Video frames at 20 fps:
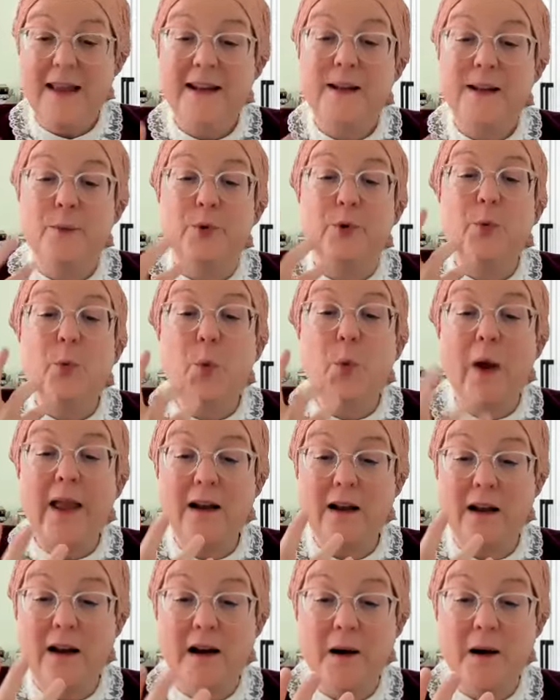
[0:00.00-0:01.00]
He would
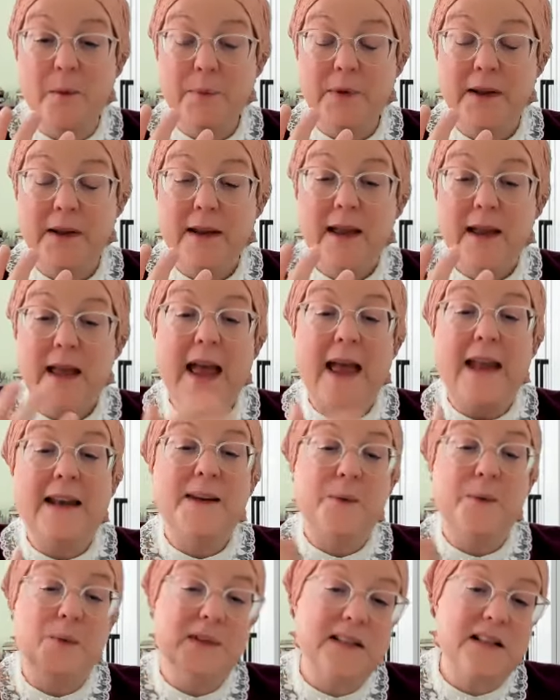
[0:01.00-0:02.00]
wake up, and
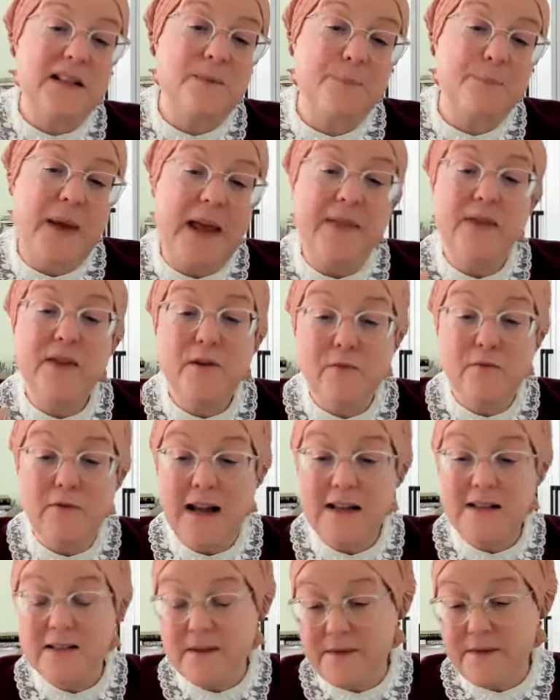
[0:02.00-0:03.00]
he would spend the
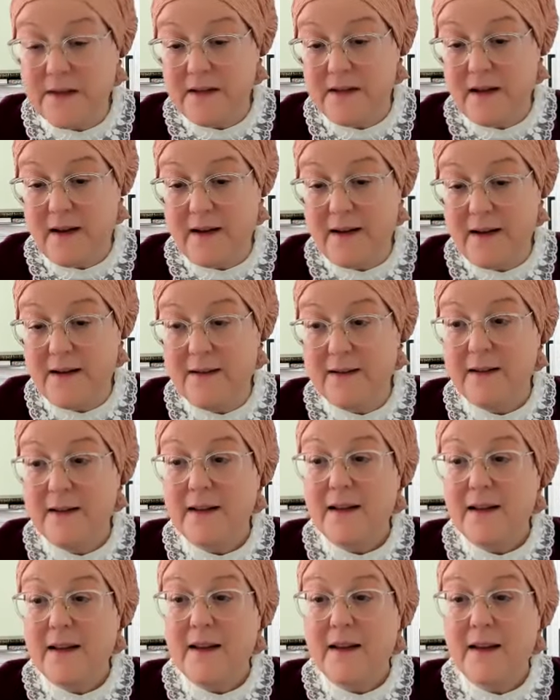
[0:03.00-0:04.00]
rest of the night
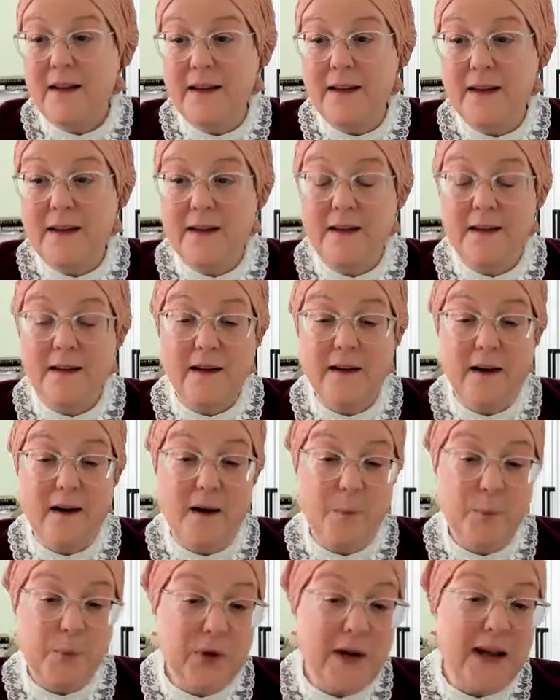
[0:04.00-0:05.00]
in
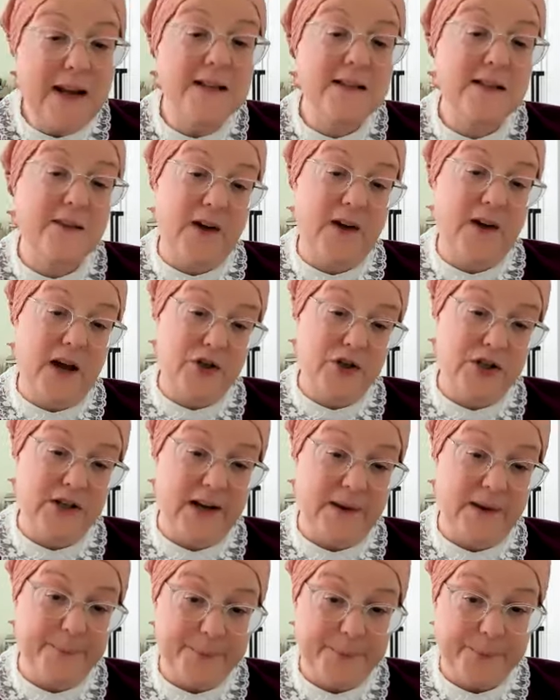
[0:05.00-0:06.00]
praise of
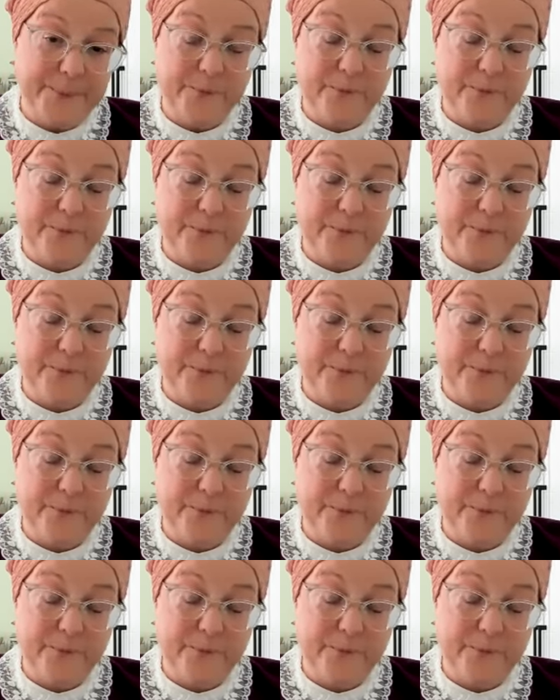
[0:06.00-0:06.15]
Hashem,